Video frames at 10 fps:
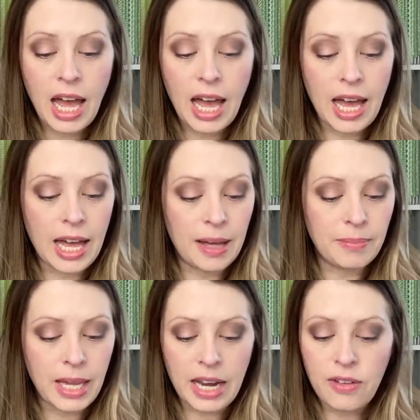
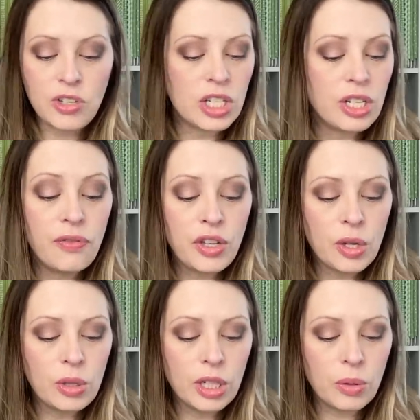Um, and just a
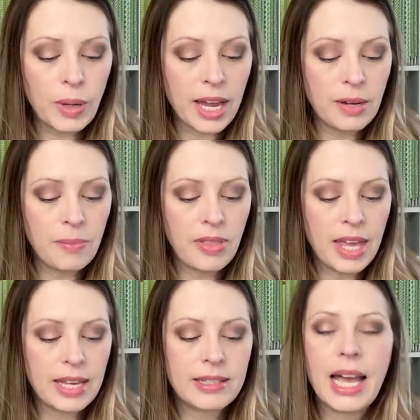few little random
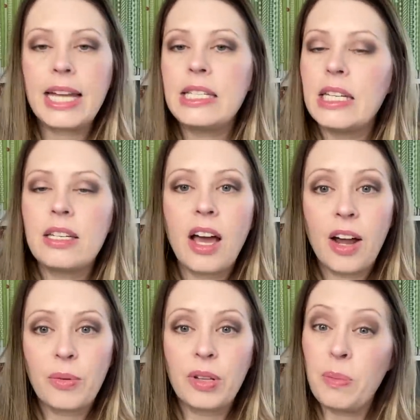things. I did
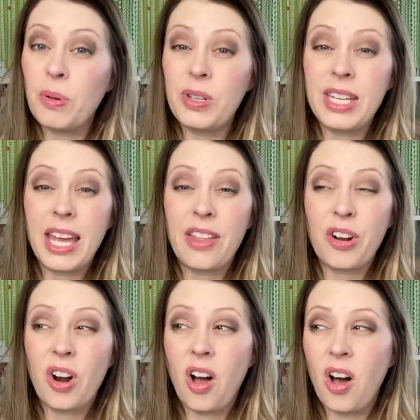not really pull
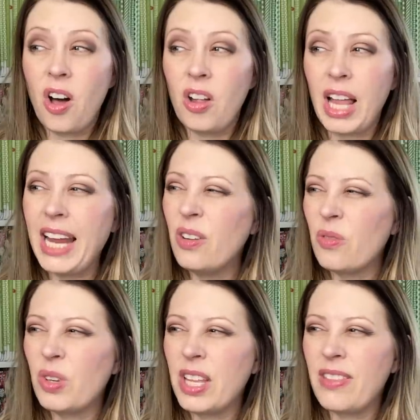together haul. I don't
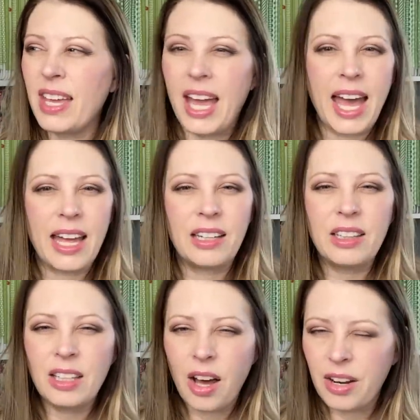really think I had a
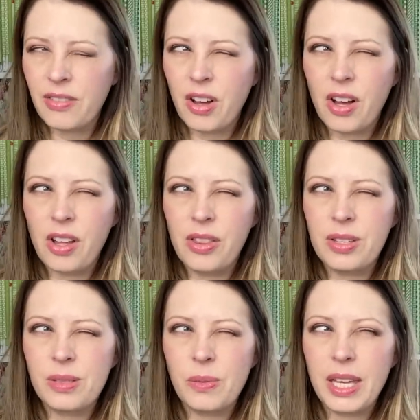lot of haul
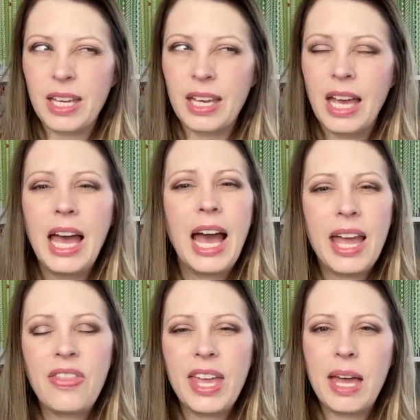this week.
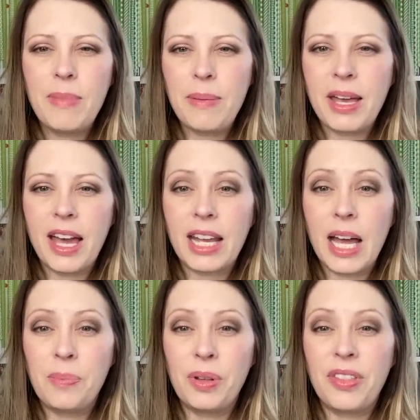I think I maybe got a
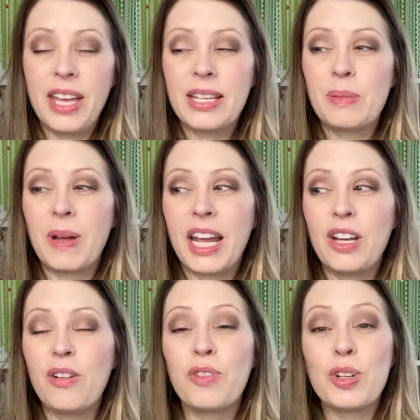couple things, but I
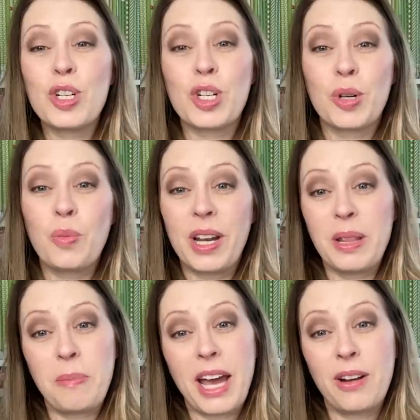know for sure one
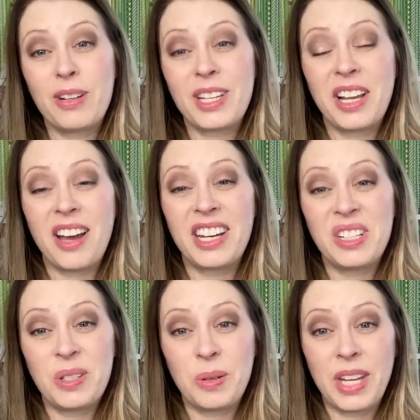of the patterns I got
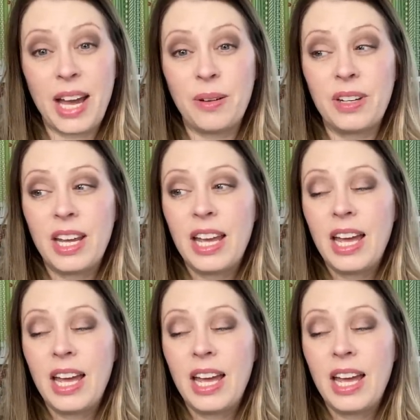is sold out.